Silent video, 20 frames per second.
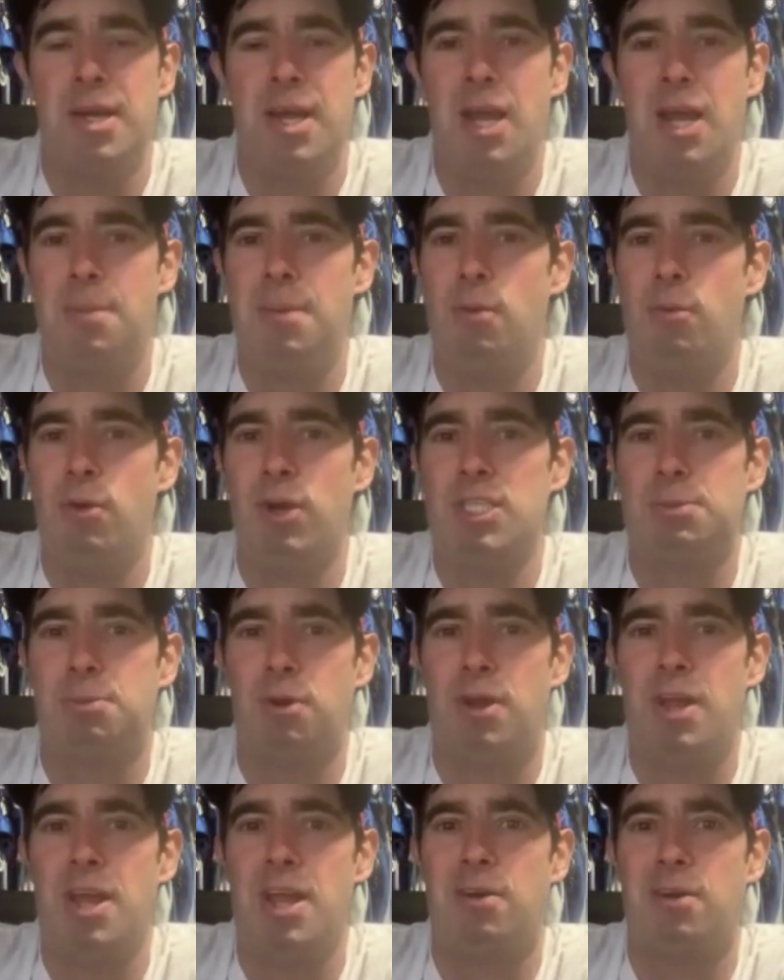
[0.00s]
it could be
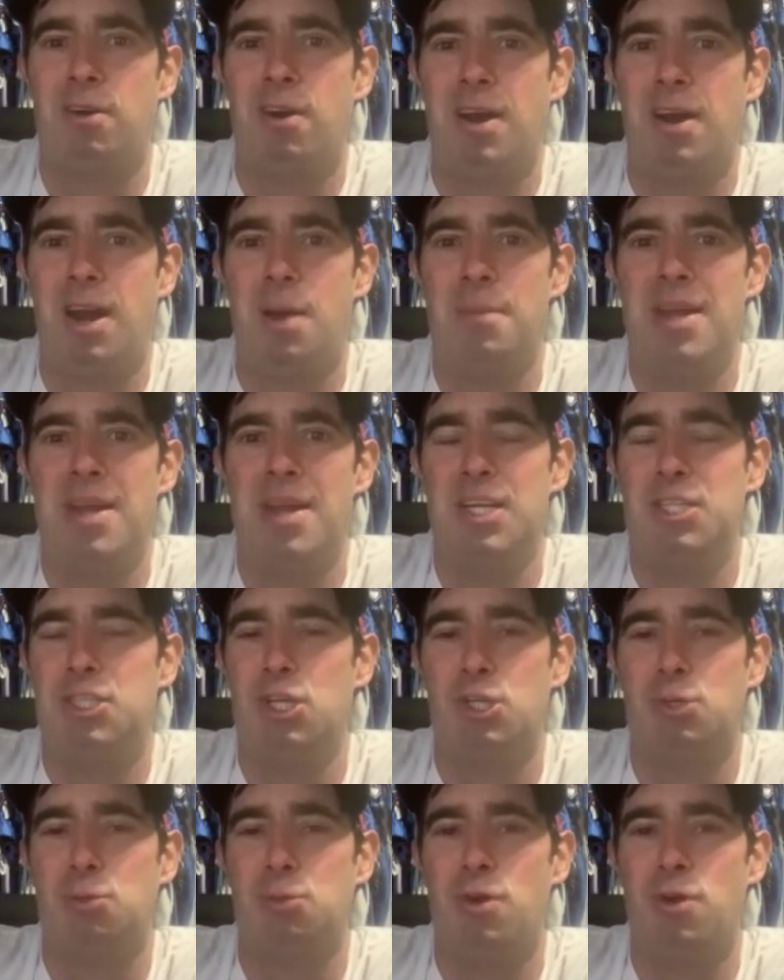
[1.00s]
Westbrook Ekron. I mean, it's
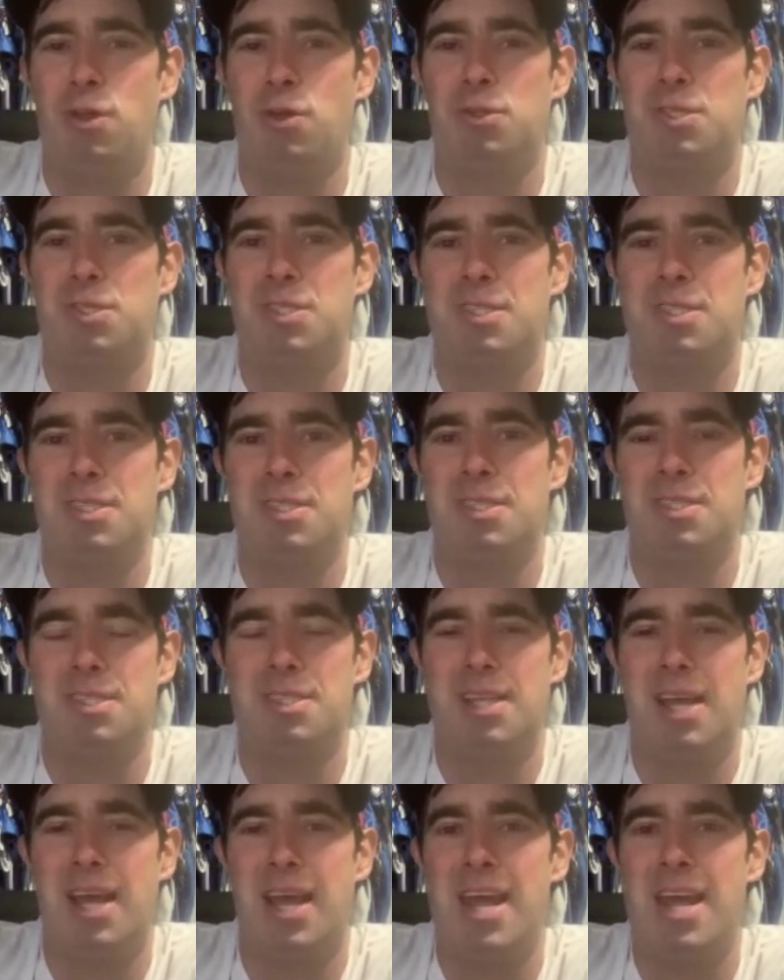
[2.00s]
just one of those
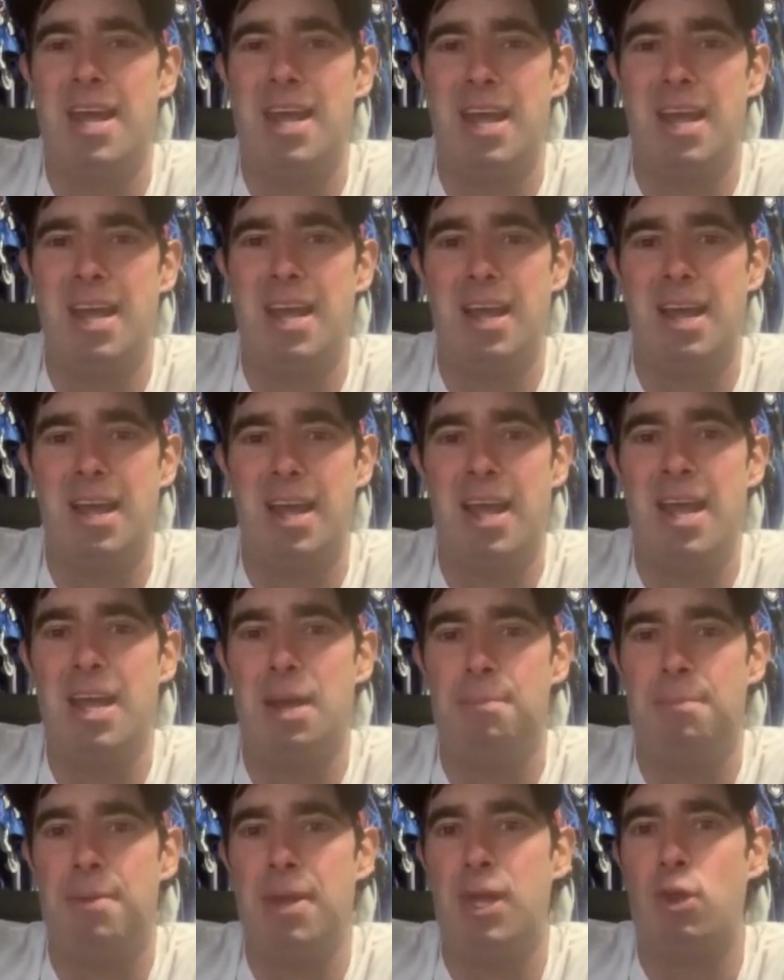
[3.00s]
that he
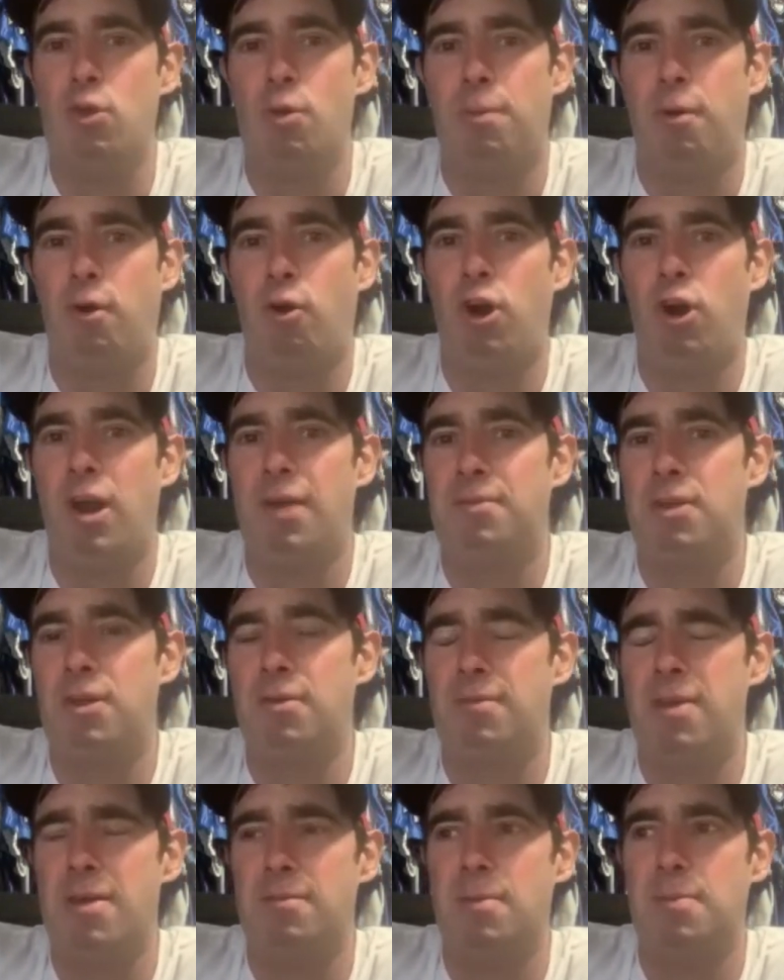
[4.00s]
can pick you apart if
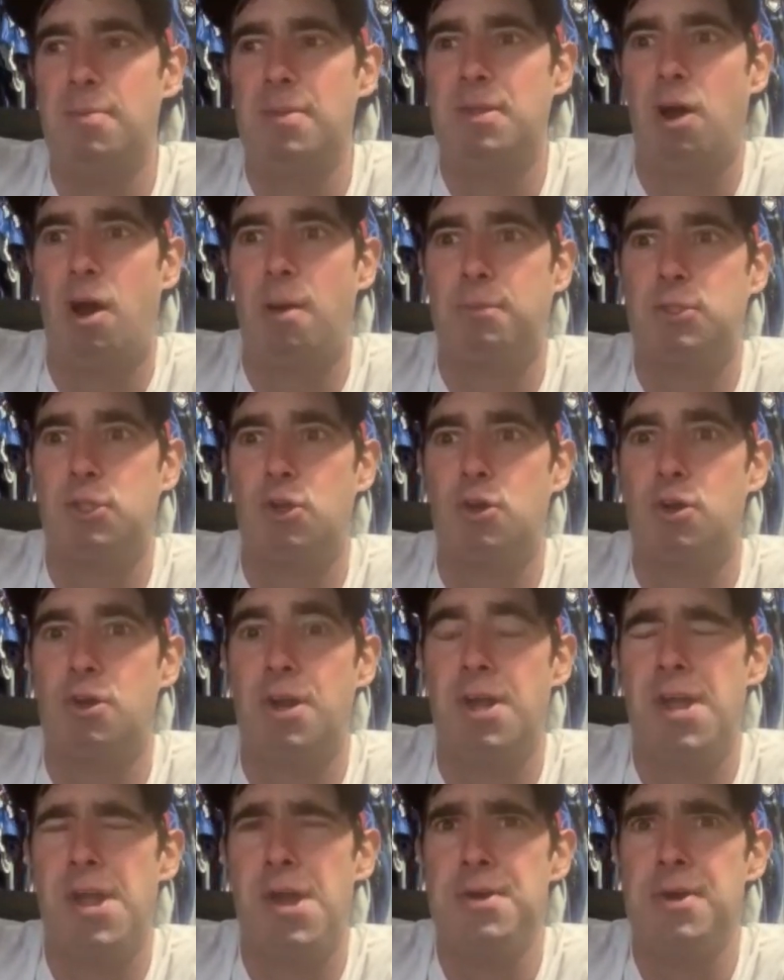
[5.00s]
you give him the
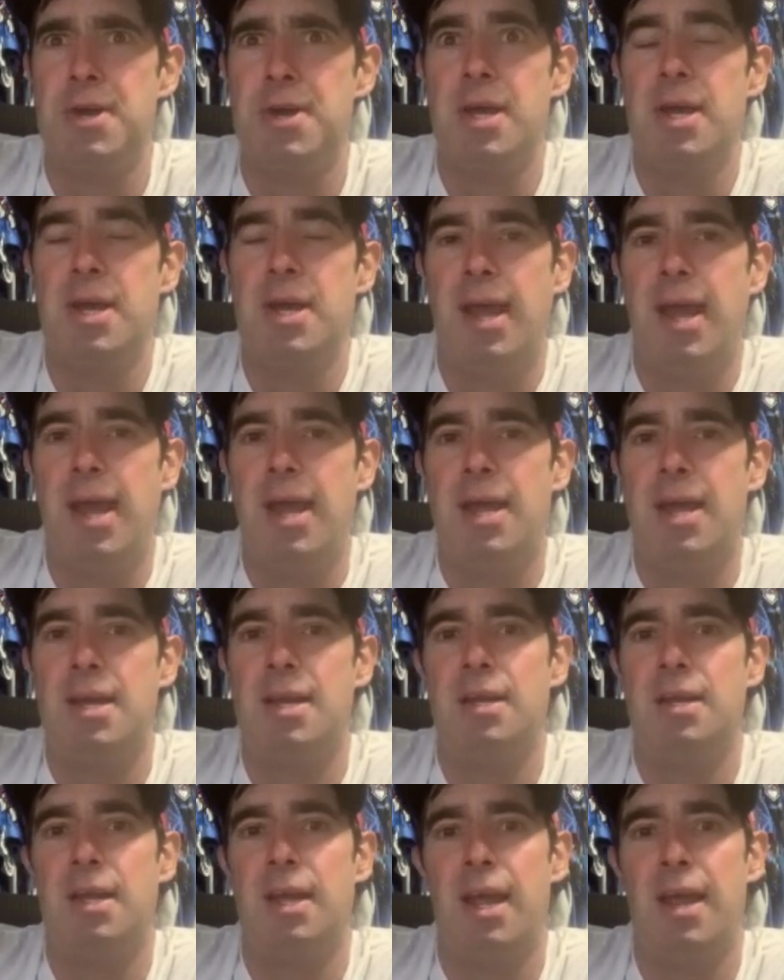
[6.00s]
opportunity.
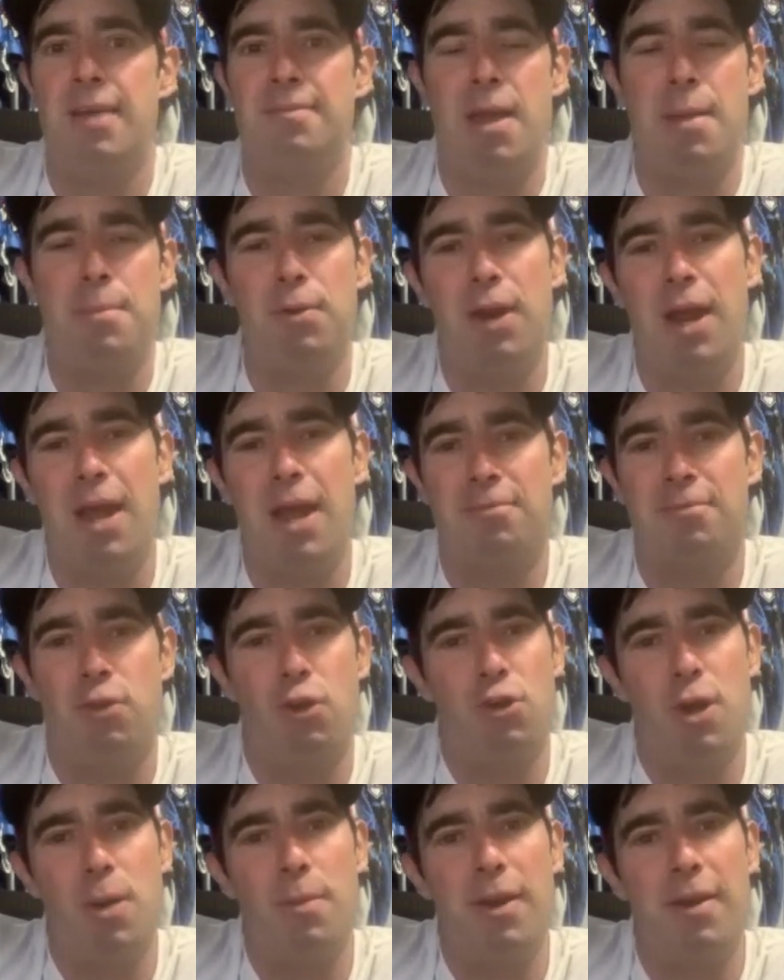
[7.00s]
And if
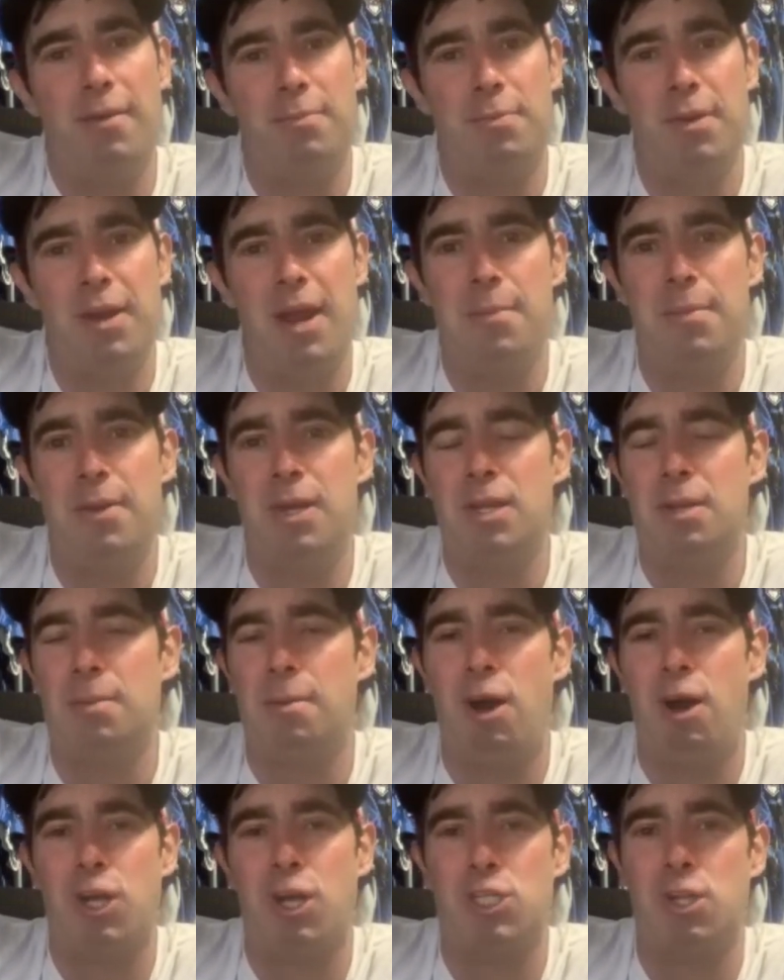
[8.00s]
they're dumb enough to put 8 men in the
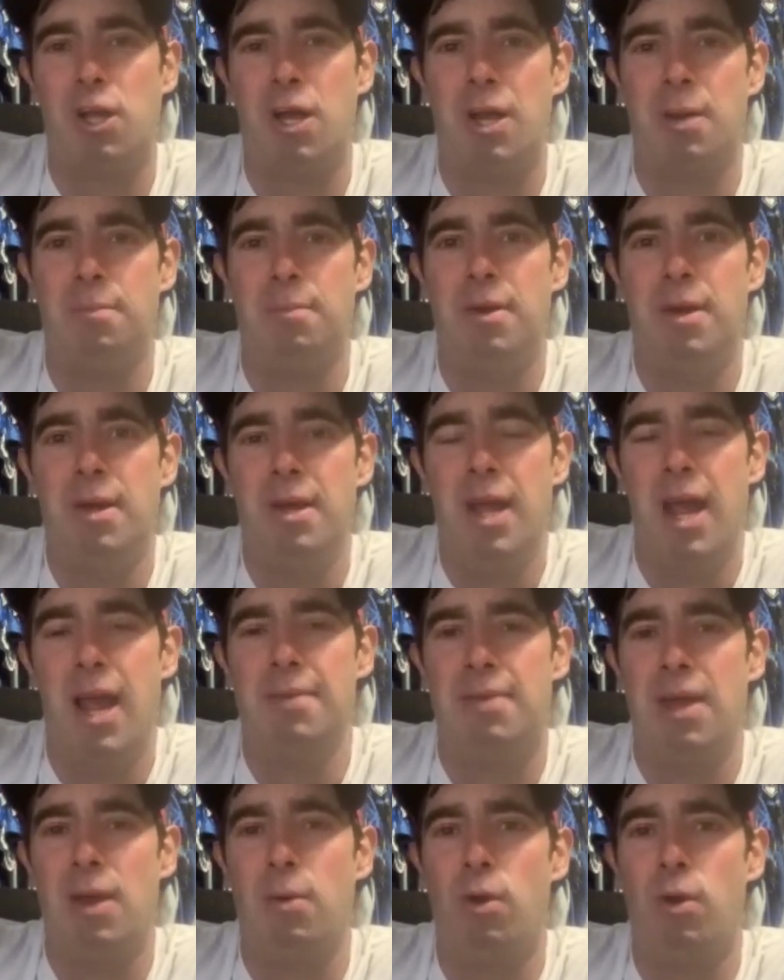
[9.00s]
box, let him.
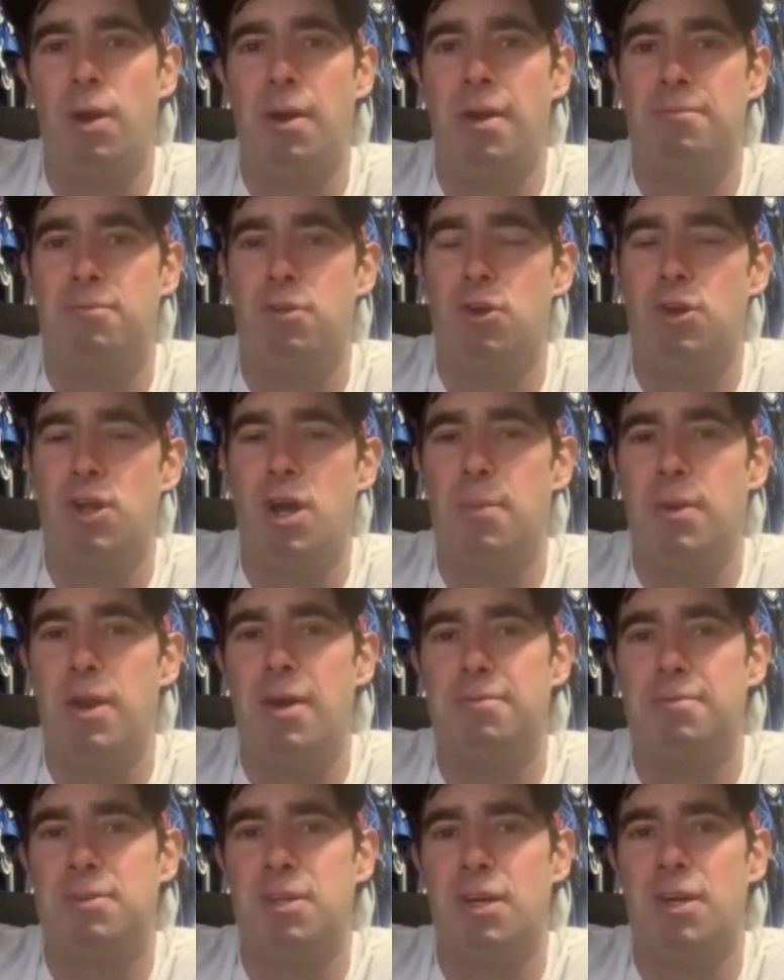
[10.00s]
If they're dumb
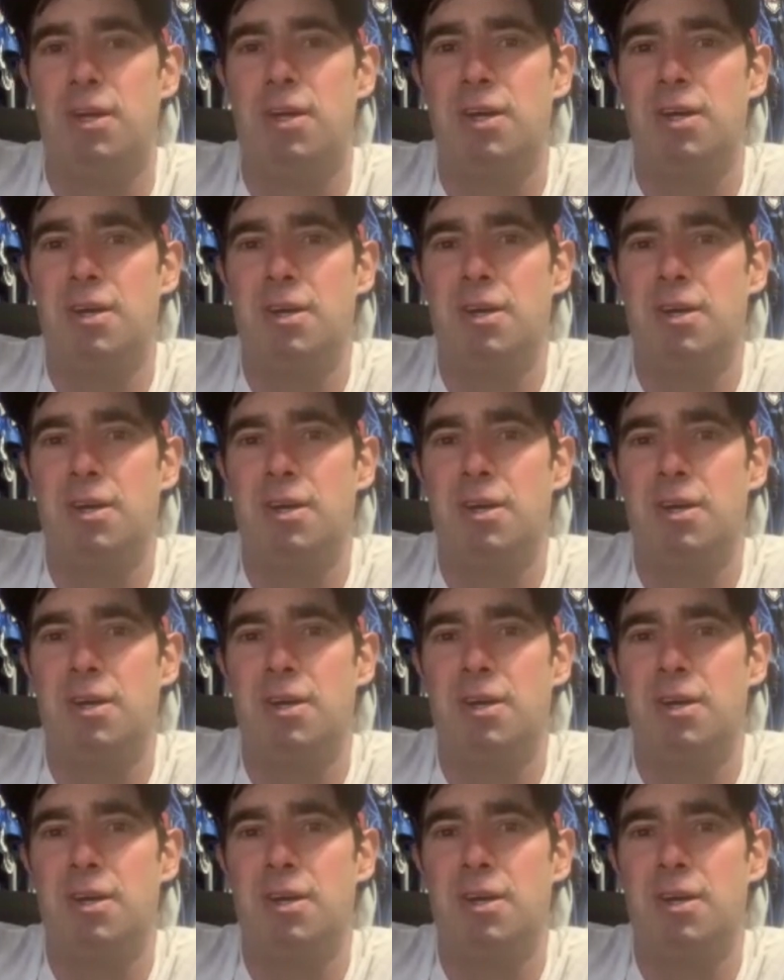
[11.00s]
enough to